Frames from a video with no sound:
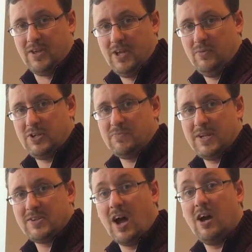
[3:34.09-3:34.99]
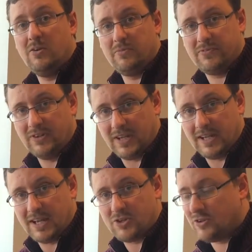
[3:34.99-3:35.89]
which means
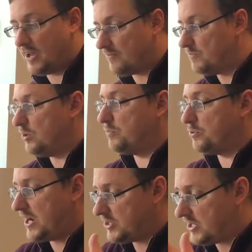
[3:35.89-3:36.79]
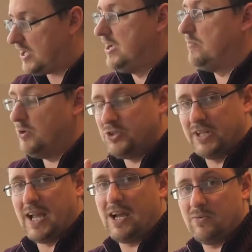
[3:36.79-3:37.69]
hopefully it should have more pressure pushing
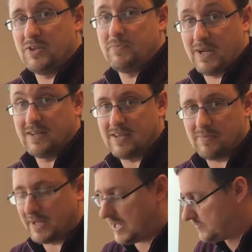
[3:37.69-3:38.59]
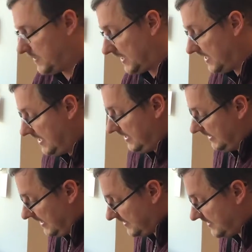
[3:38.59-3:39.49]
outwards by the time it gets big.
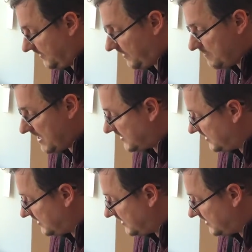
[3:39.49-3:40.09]
Let's see if that makes a